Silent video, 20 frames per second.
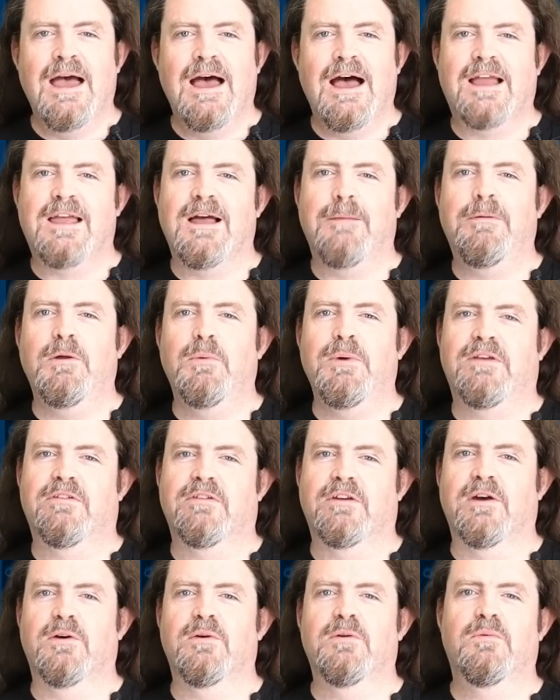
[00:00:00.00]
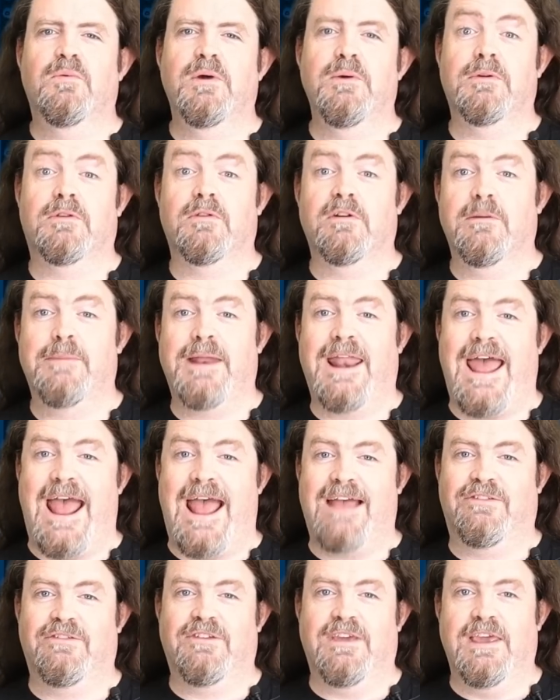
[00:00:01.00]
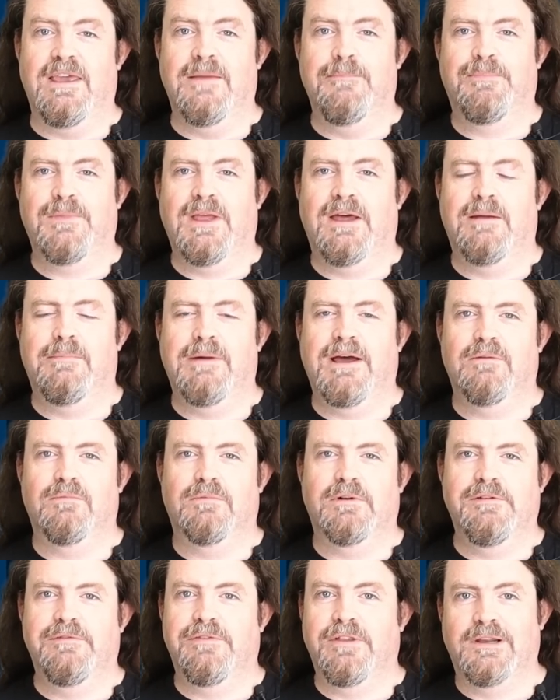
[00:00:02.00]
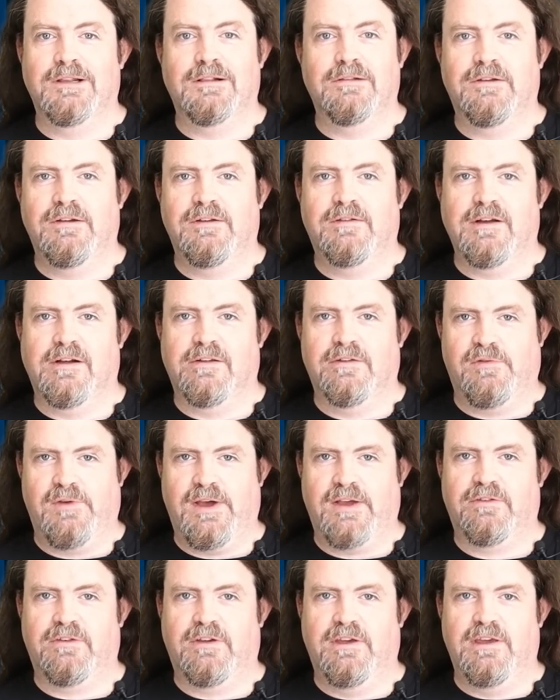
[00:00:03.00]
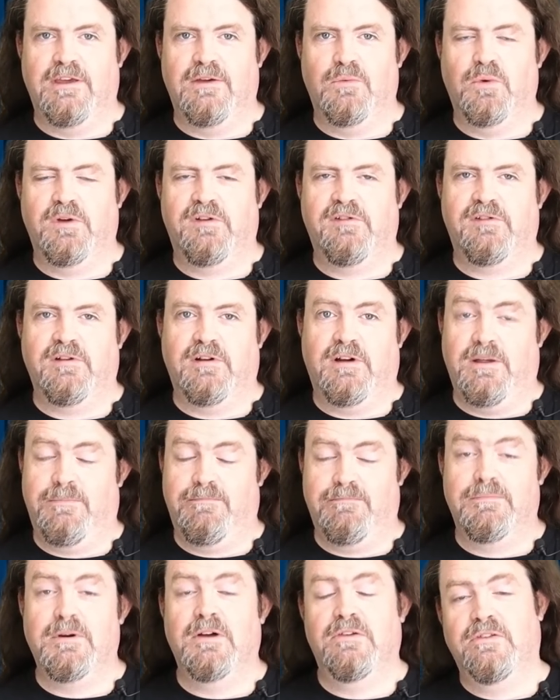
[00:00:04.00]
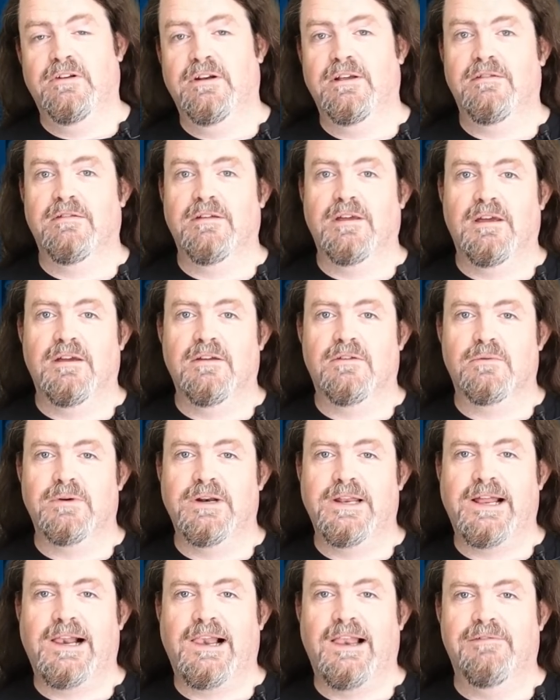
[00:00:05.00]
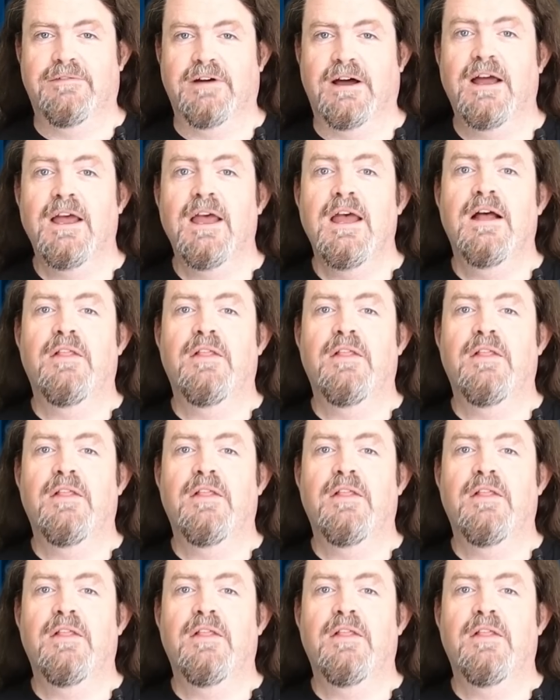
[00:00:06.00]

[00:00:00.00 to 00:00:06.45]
A couple of weeks ago, we were talking about ASCII and about one of the little details of ASCII, which I personally think is really clever,